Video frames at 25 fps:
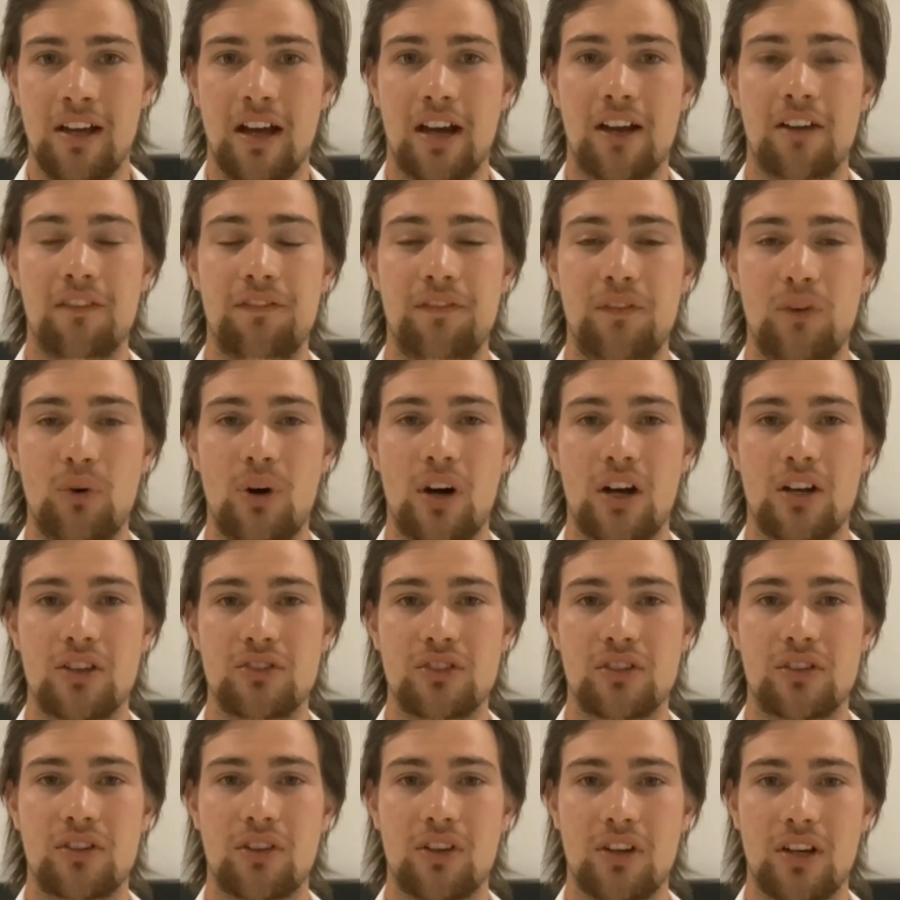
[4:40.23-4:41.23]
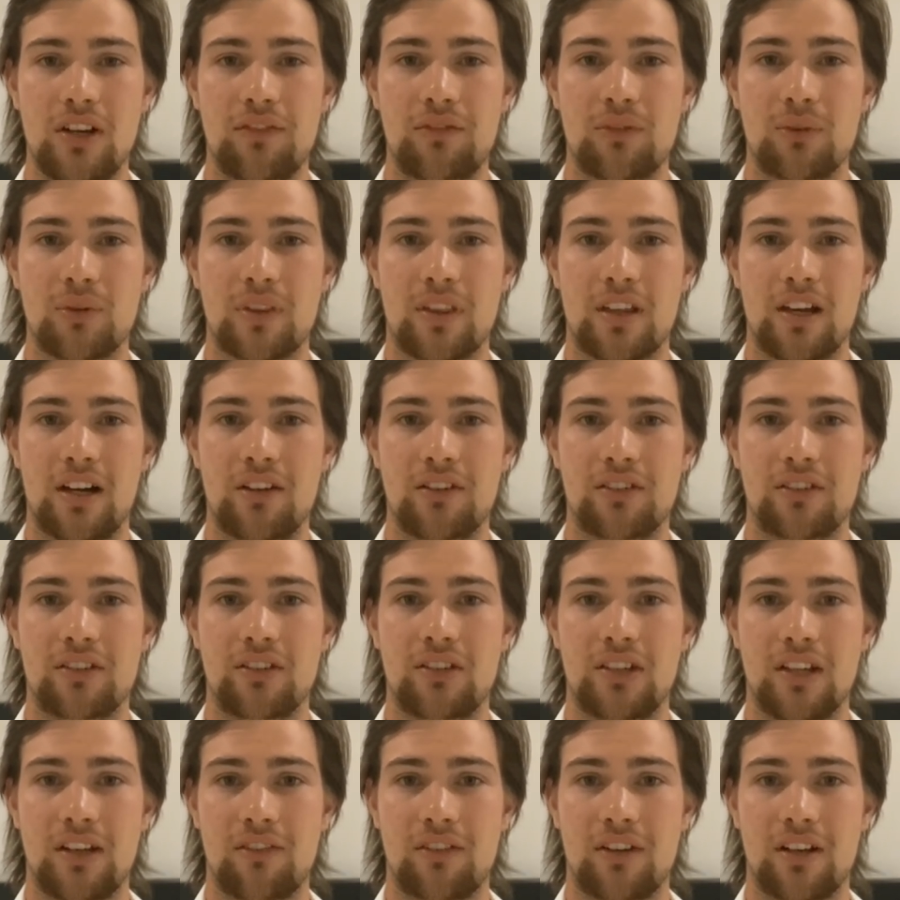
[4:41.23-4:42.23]
and
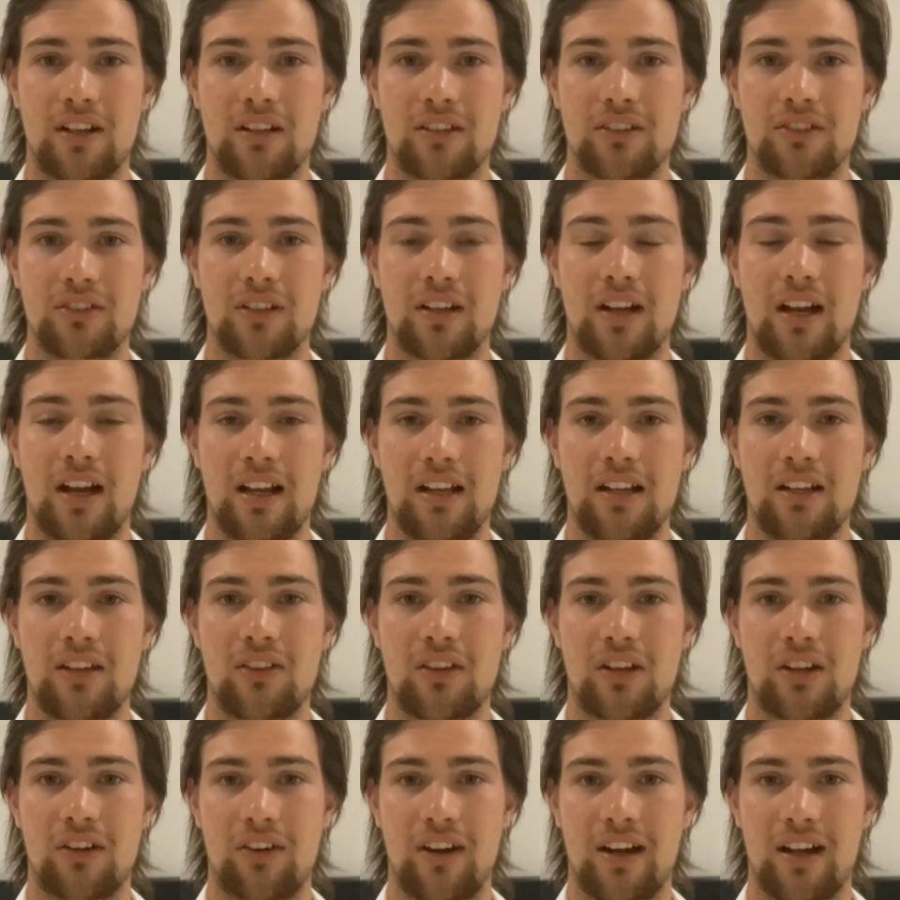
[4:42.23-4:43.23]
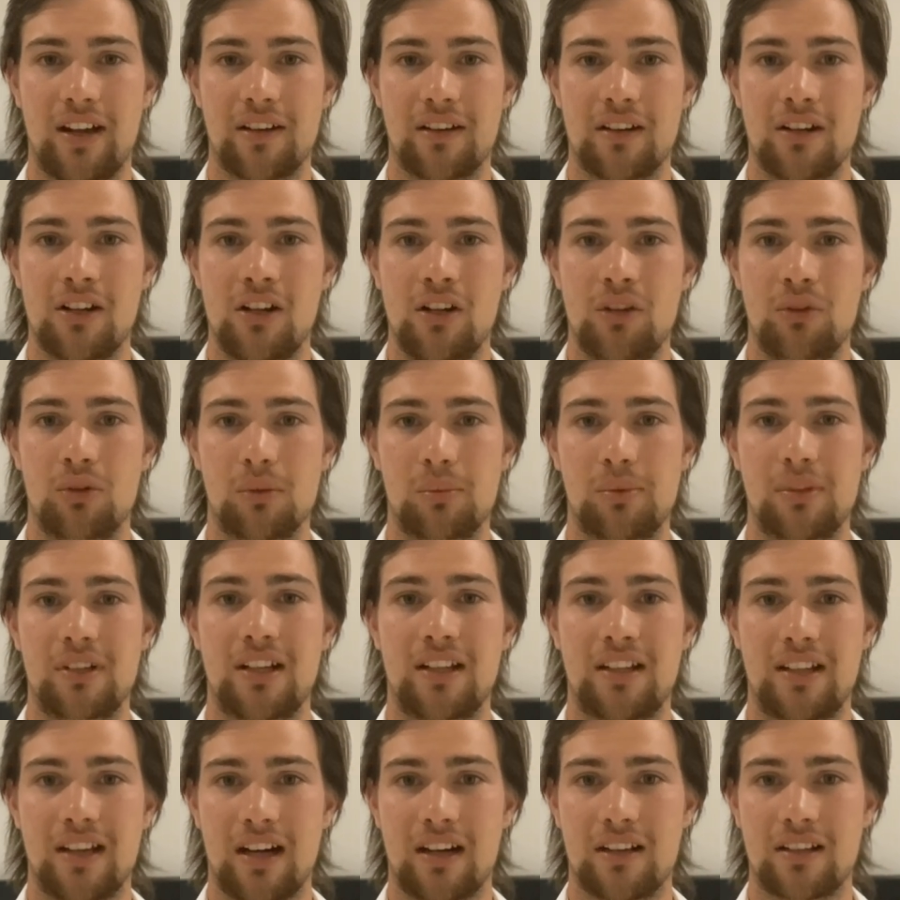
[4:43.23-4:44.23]
434,783 rand will be
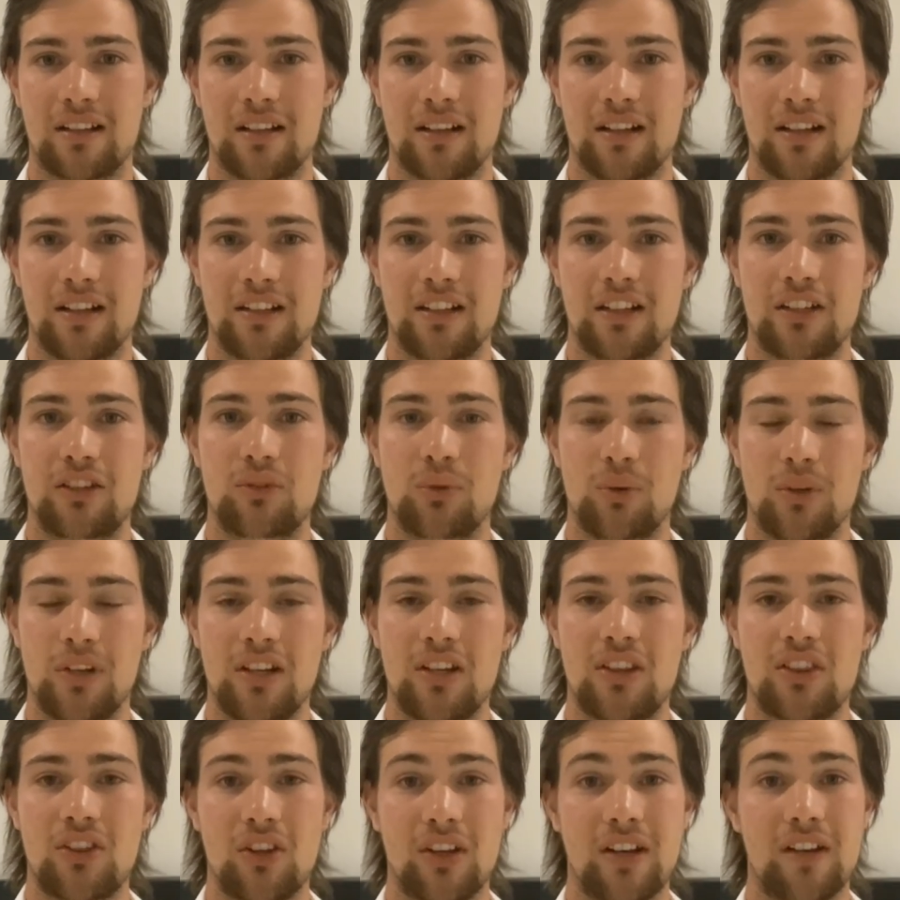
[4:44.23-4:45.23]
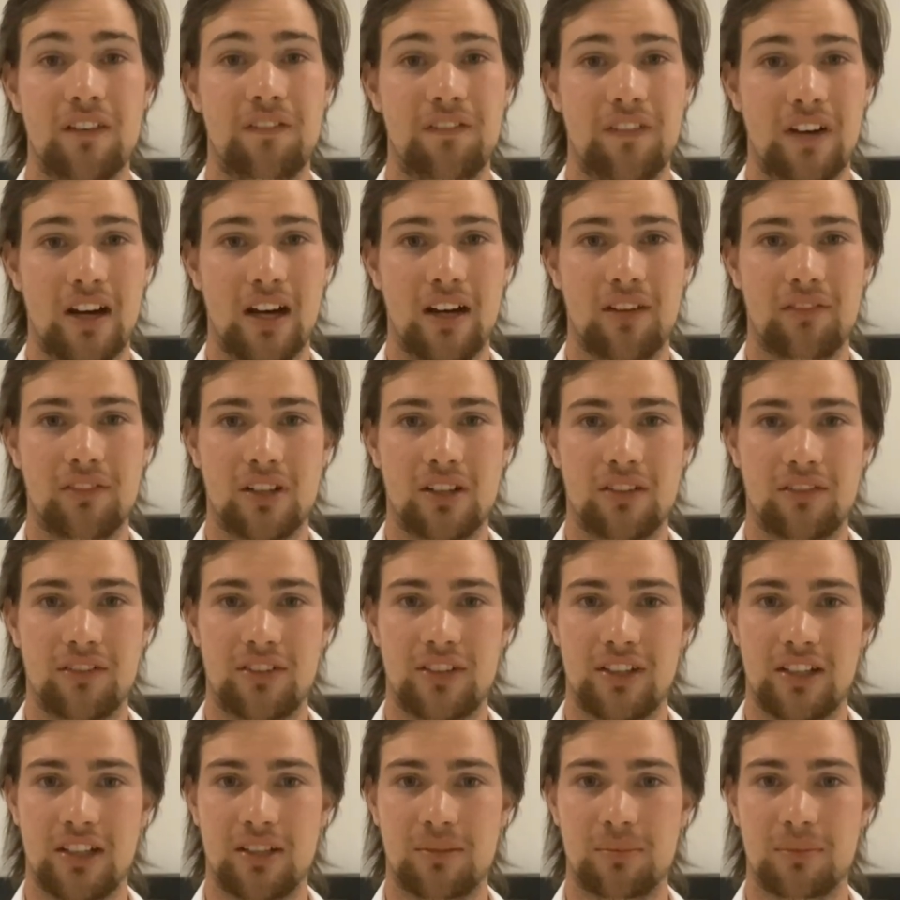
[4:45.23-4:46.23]
deducted in the 2035 year of
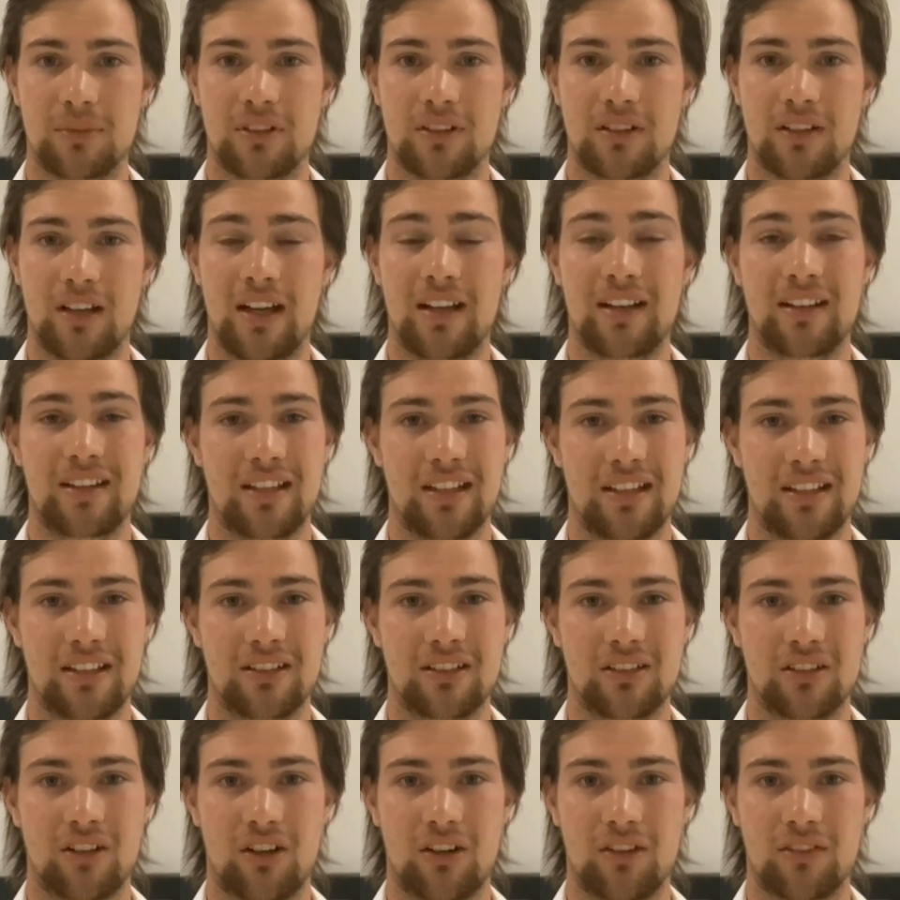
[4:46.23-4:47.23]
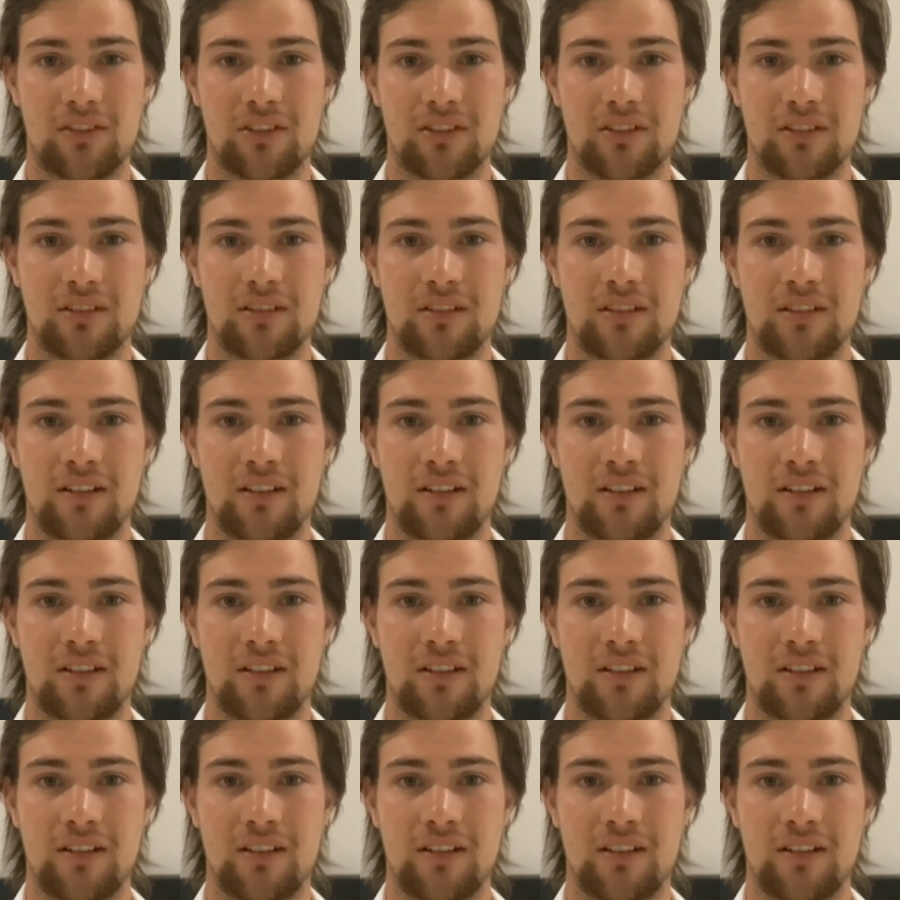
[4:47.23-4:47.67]
assessment and 10 years after.